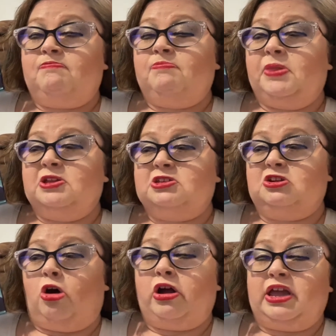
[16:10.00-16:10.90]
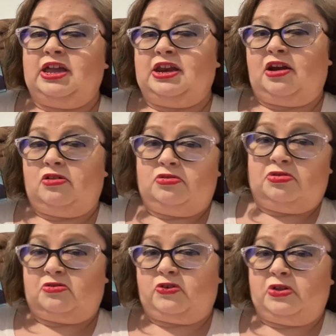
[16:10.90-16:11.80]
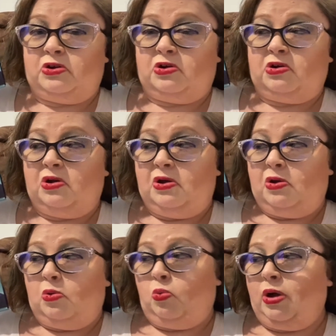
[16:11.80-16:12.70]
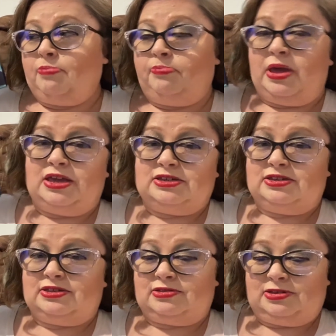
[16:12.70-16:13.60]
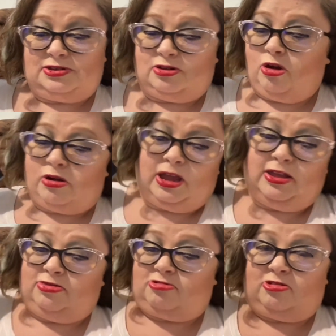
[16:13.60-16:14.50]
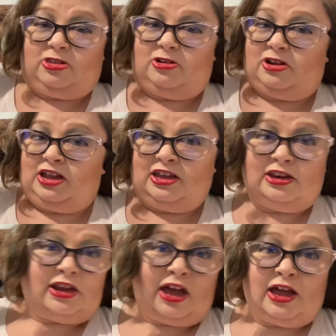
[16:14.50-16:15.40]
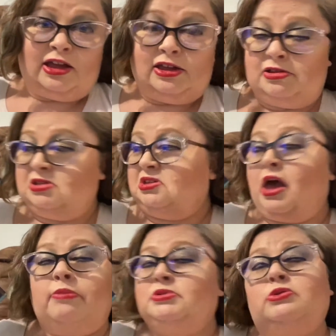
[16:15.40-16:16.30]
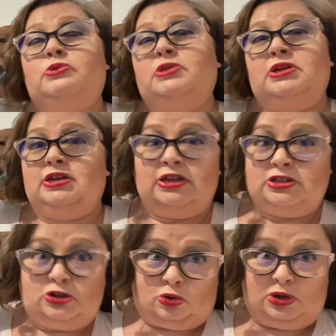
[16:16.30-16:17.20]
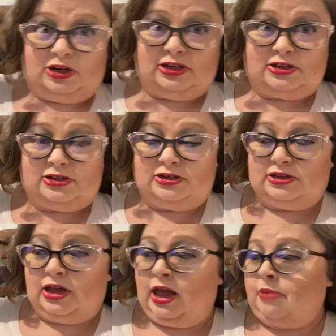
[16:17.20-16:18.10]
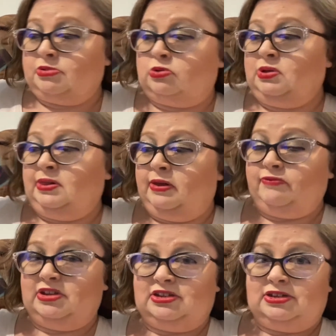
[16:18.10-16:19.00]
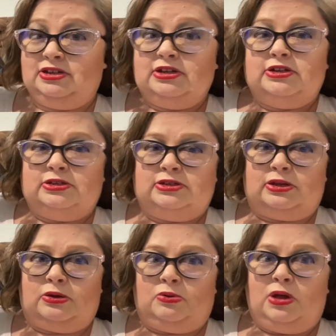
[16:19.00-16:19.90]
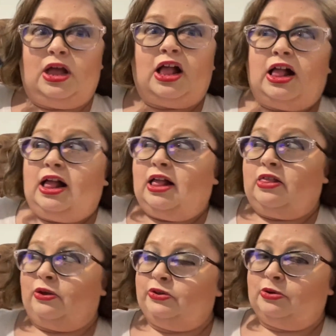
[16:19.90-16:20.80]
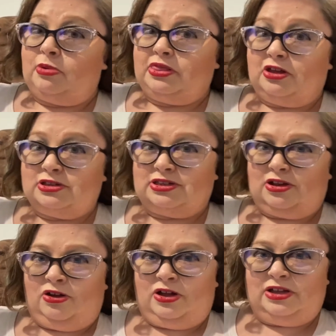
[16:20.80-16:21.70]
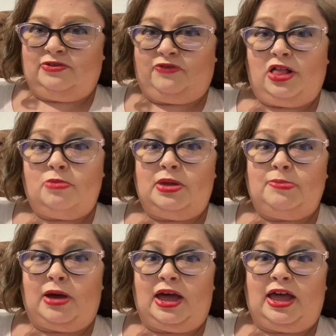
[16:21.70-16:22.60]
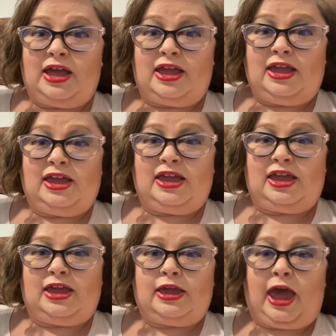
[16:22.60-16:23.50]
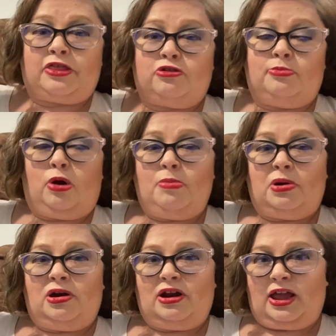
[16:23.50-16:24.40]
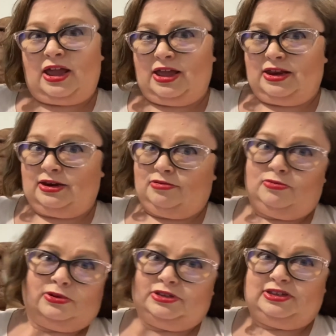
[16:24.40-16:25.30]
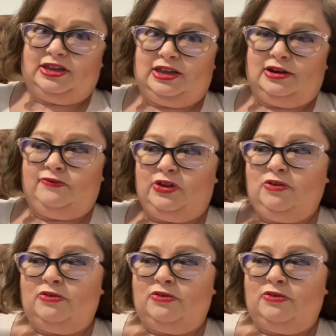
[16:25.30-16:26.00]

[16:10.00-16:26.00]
stalking thriller, web-based stalking thriller, and I absolutely enjoyed it. I absolutely loved it. So those are my thoughts on Follow Me by Catherine Barber, and we'll see you in a few.